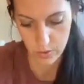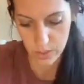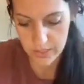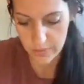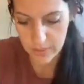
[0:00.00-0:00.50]
your
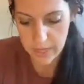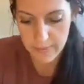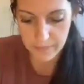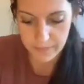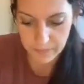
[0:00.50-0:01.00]
transfer
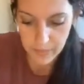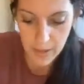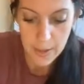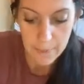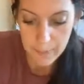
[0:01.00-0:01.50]
tape,
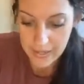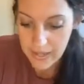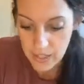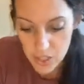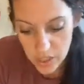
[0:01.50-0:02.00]

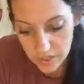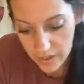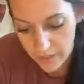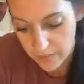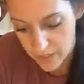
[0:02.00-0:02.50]
making sure
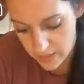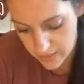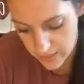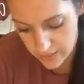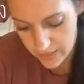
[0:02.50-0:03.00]

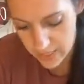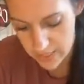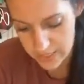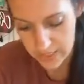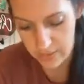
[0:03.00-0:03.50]
everything
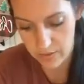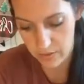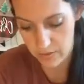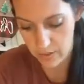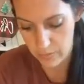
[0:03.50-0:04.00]
stays down
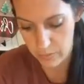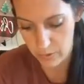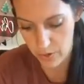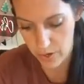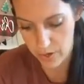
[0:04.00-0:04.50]
on your
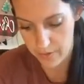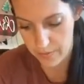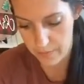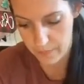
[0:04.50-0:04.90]
board.